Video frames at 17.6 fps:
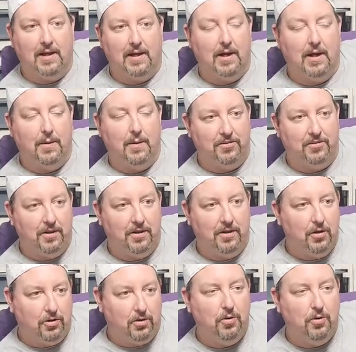It was
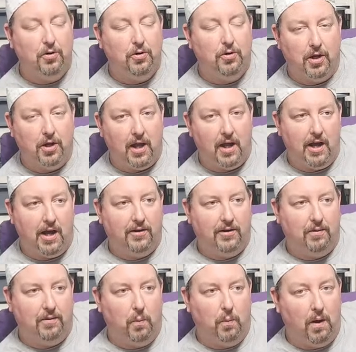two good
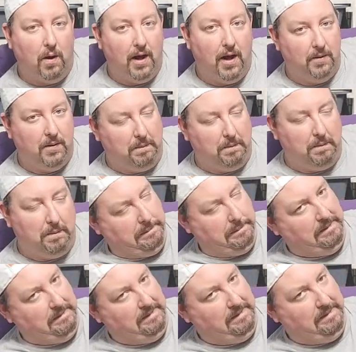eggs, one,
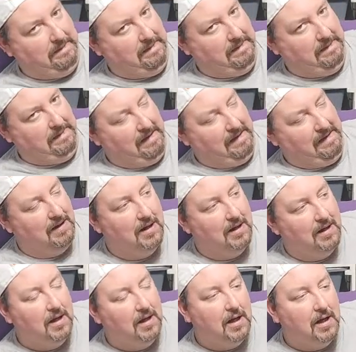mm,
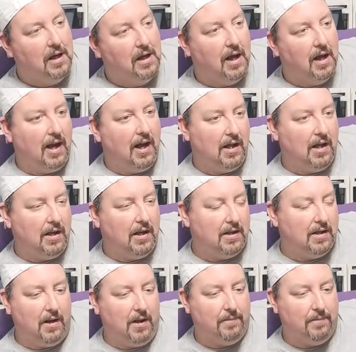and
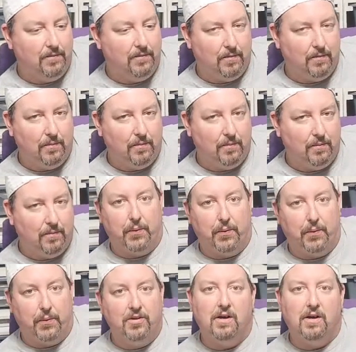uh, what,
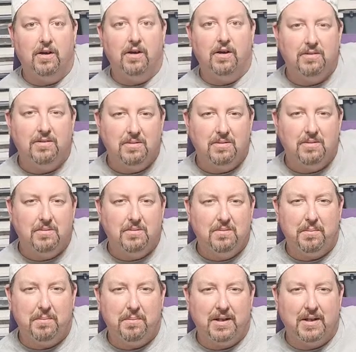three slugs?
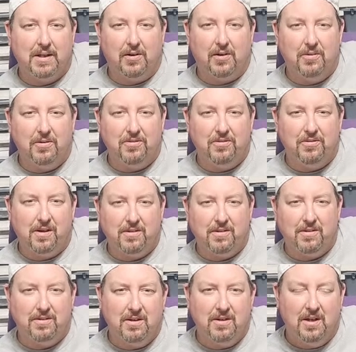Something like that, or two slugs? Two
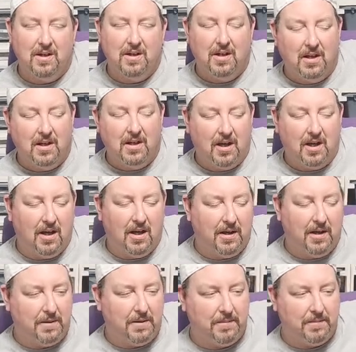slugs.
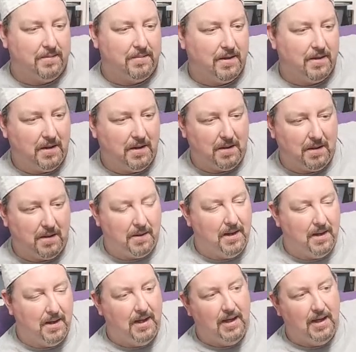Uh, you know,
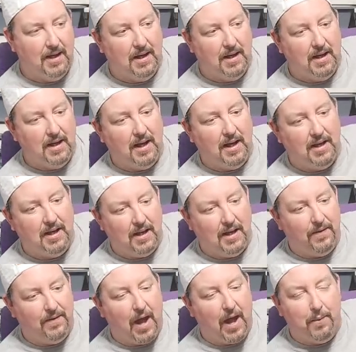and
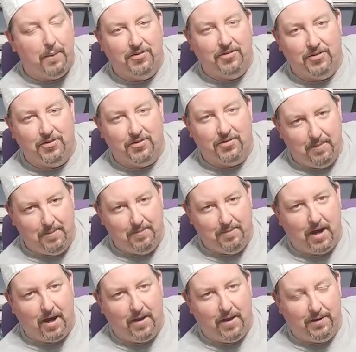that was the same
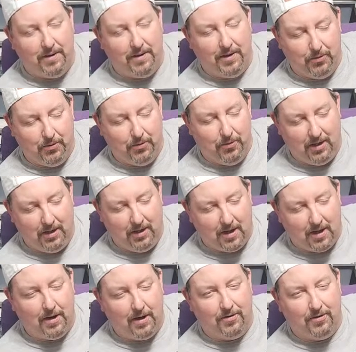father that threw the
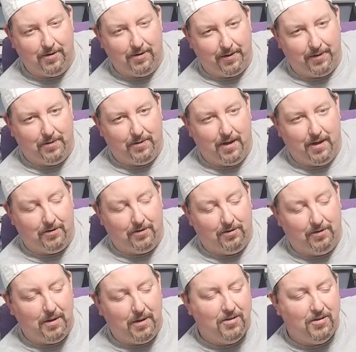entire slug clutch.
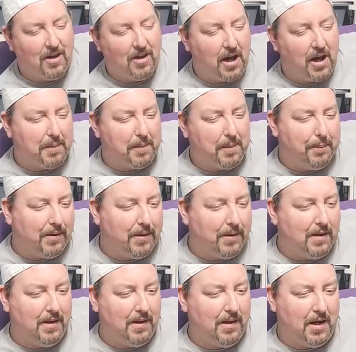So he's not
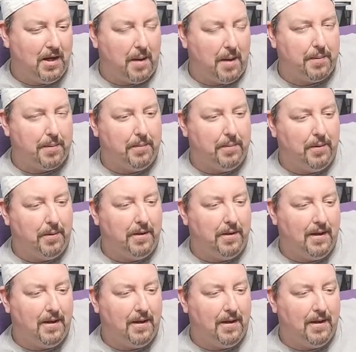completely inoperable.